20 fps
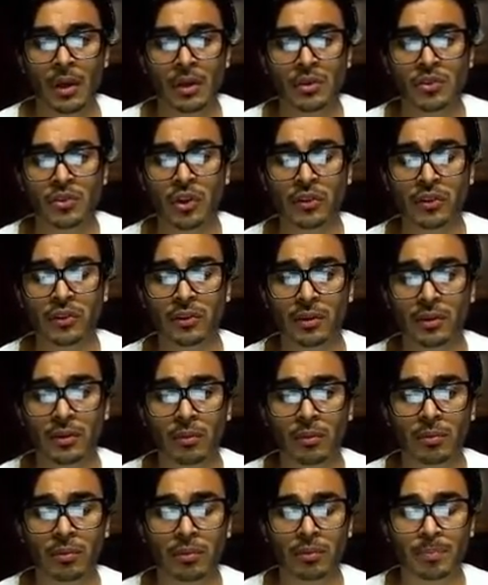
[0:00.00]
just
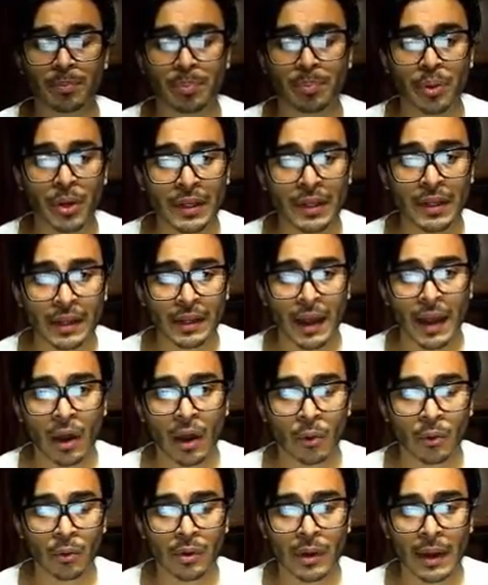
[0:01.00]
put
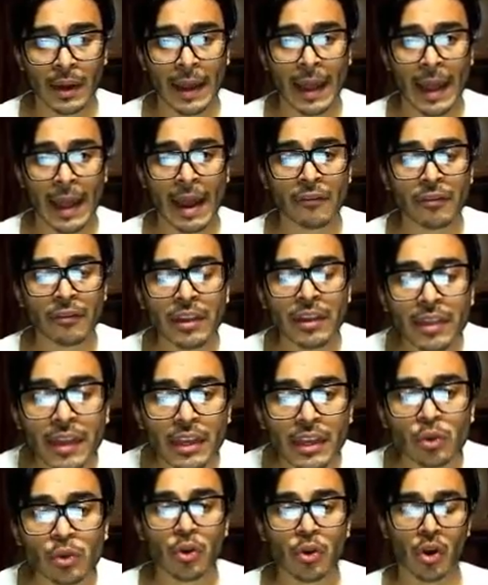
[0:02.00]
down
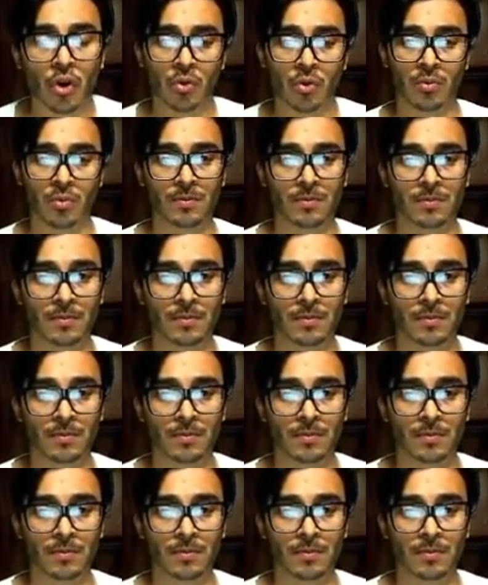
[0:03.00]
everything you know